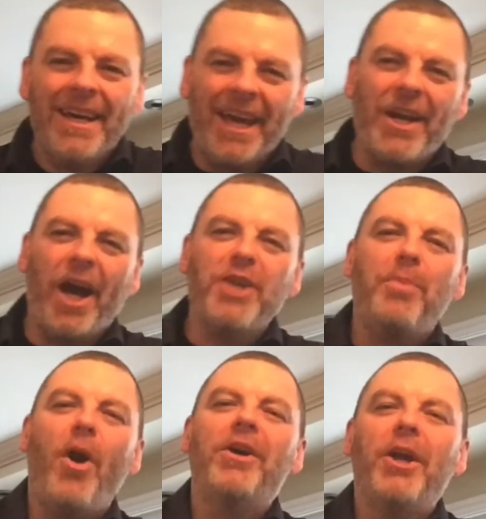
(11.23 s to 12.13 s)
Hey guys,
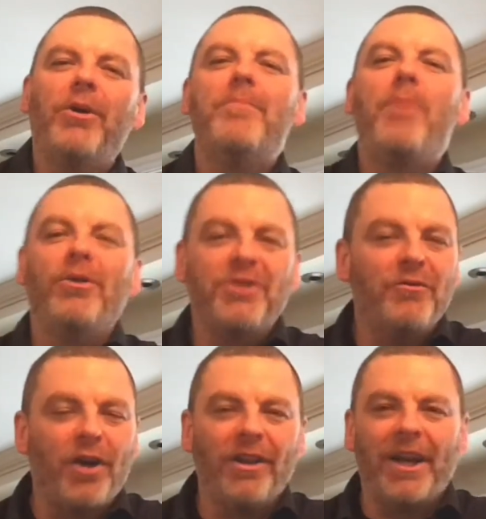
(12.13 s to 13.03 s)
Paul here at Impulsive
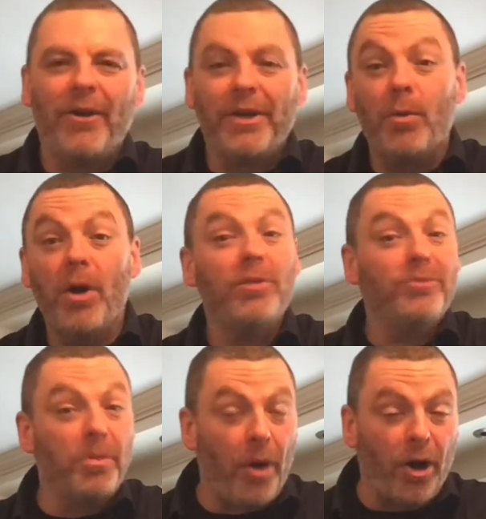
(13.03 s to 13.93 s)
Culinary, and welcome
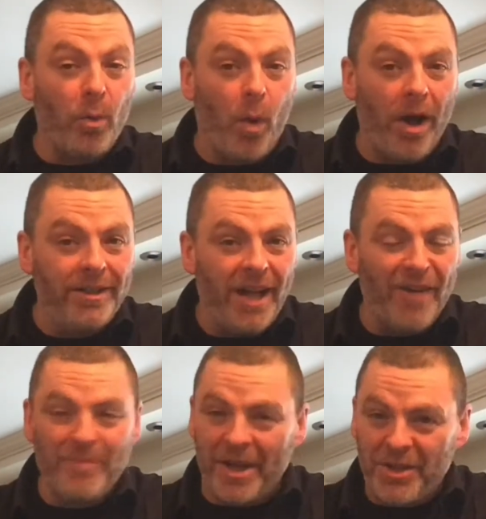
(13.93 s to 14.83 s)
to part one
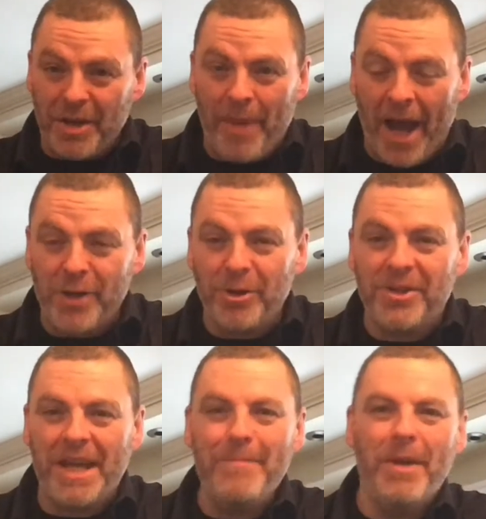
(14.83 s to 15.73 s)
of my St. Patrick's
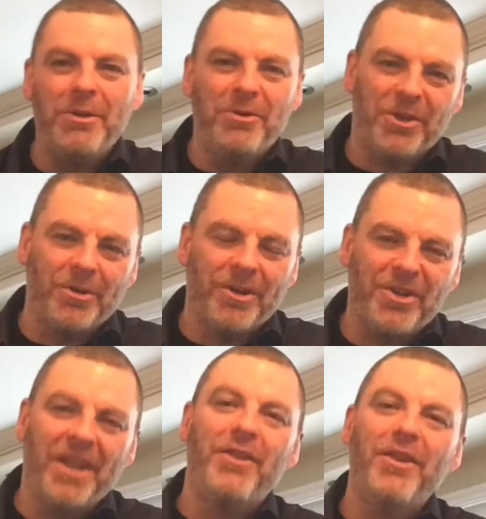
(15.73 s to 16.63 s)
Day menu
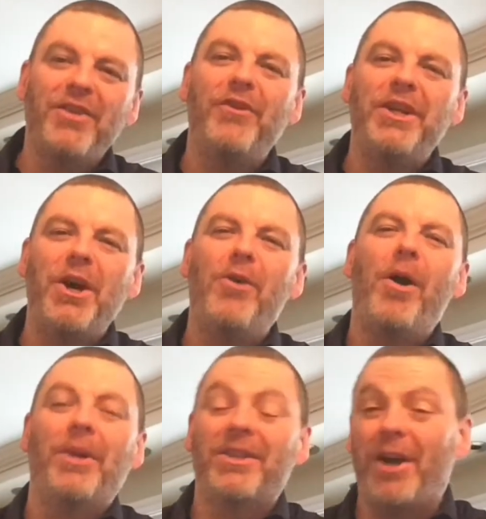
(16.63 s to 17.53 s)
series. And in this video,
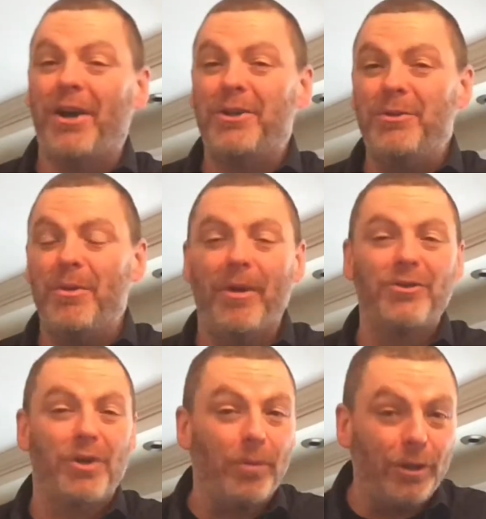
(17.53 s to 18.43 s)
I want to talk to you
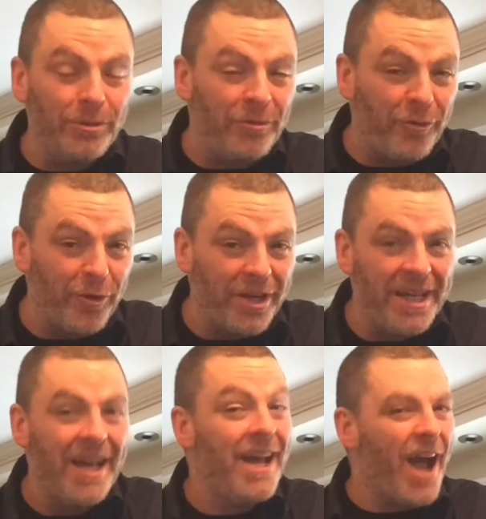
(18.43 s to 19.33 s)
about some
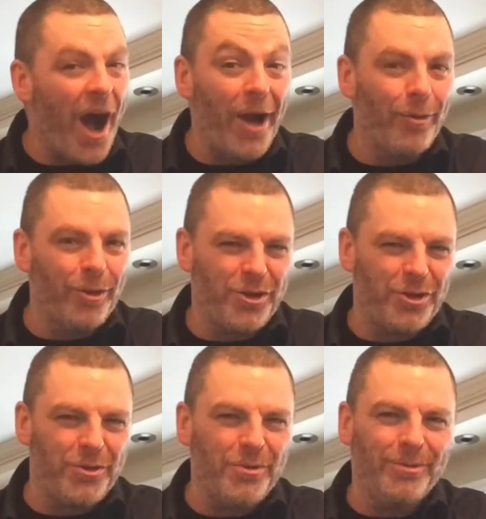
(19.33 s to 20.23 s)
gluten-free Irish
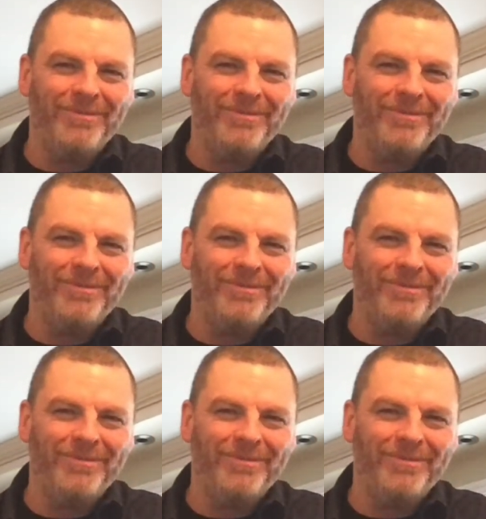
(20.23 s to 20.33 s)
stew.